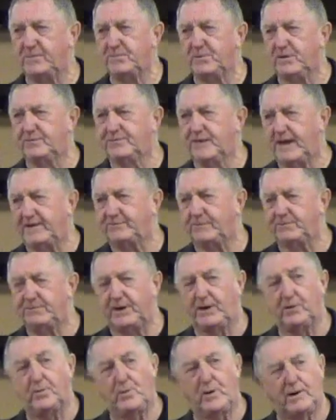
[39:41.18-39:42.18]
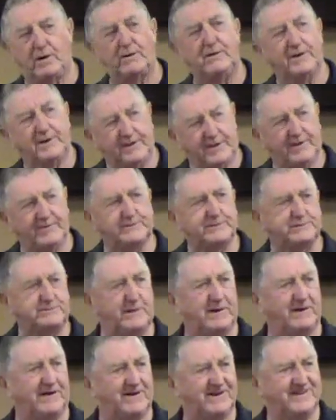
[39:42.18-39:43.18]
and move and have your being where? In the
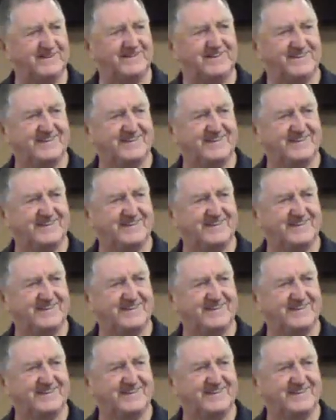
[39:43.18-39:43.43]
Spirit.